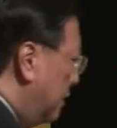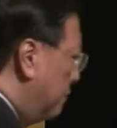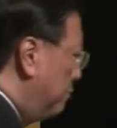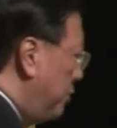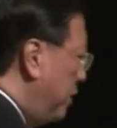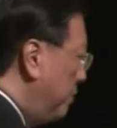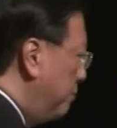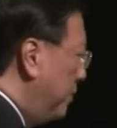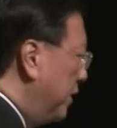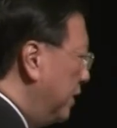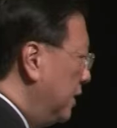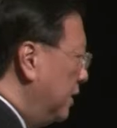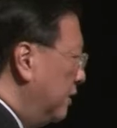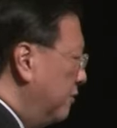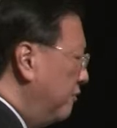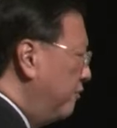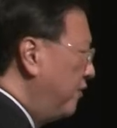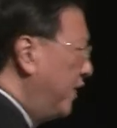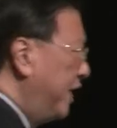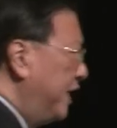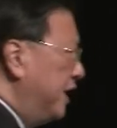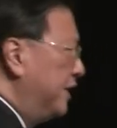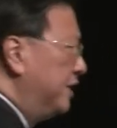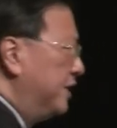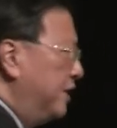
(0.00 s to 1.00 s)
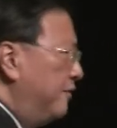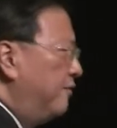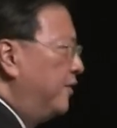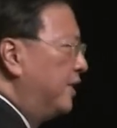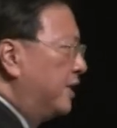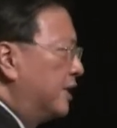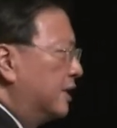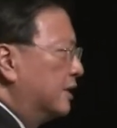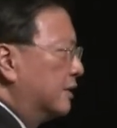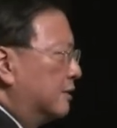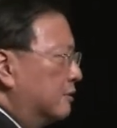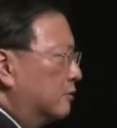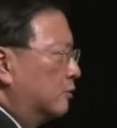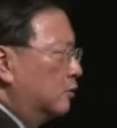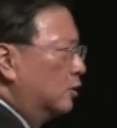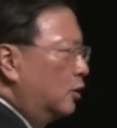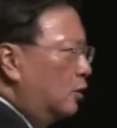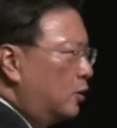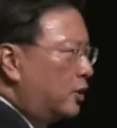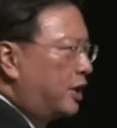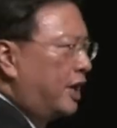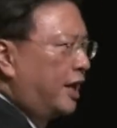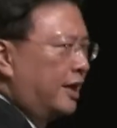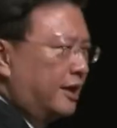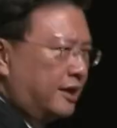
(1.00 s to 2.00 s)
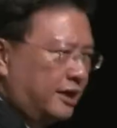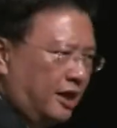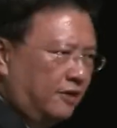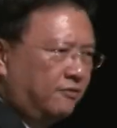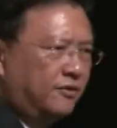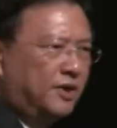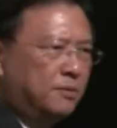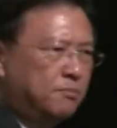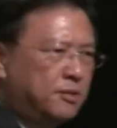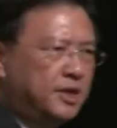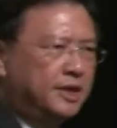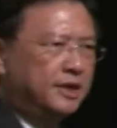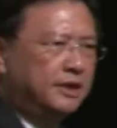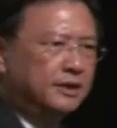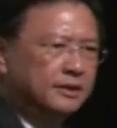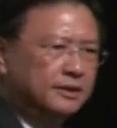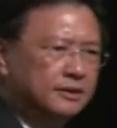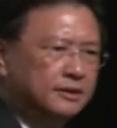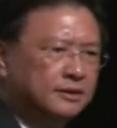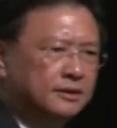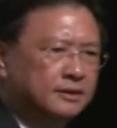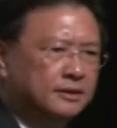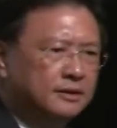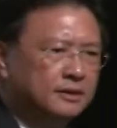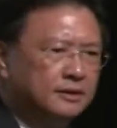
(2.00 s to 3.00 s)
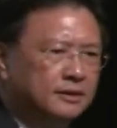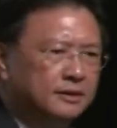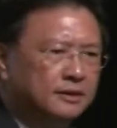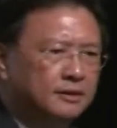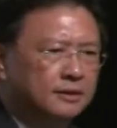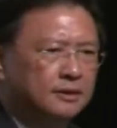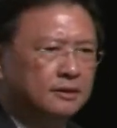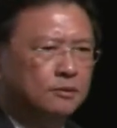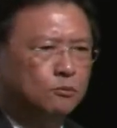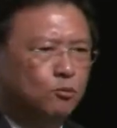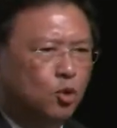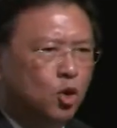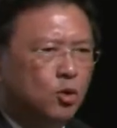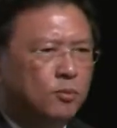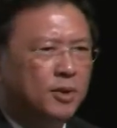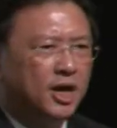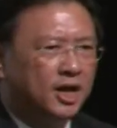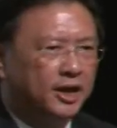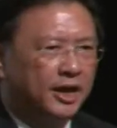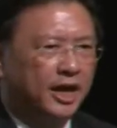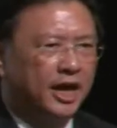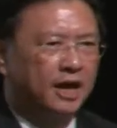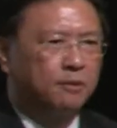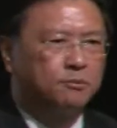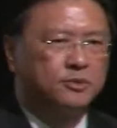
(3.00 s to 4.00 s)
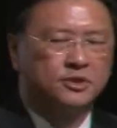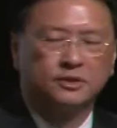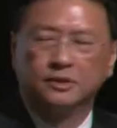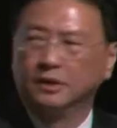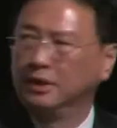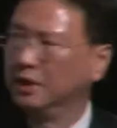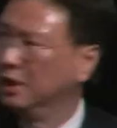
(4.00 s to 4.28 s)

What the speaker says: people find it difficult to locate government mobile apps.